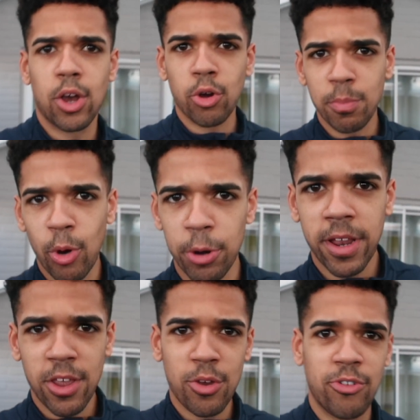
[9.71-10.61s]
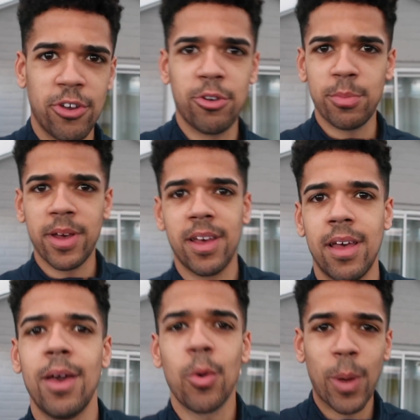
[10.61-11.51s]
Good morning YouTube.
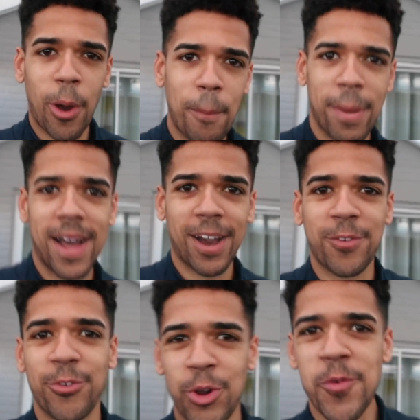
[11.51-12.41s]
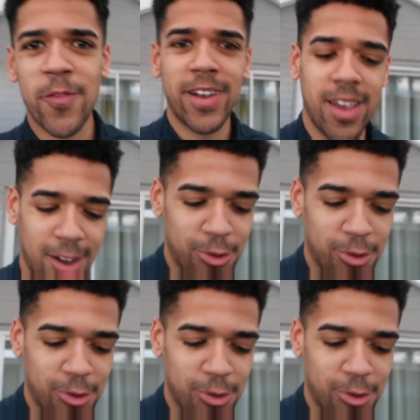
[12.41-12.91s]
We are back for another video.